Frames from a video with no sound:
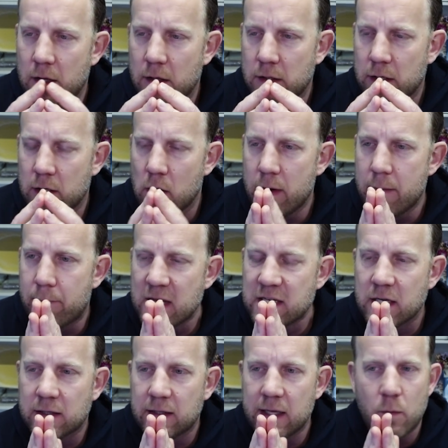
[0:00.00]

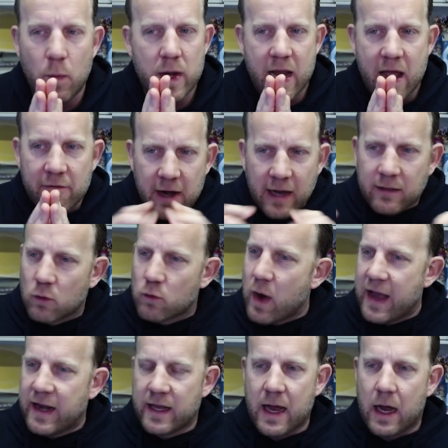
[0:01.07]
implicitly, we never had to
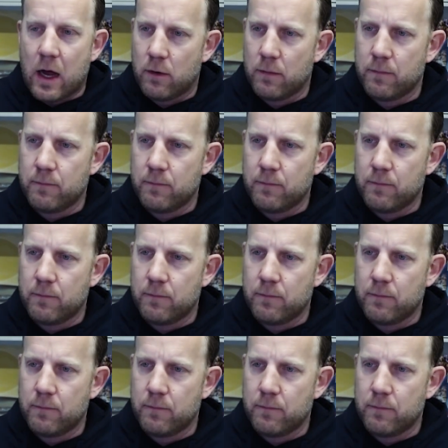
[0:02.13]
write it down.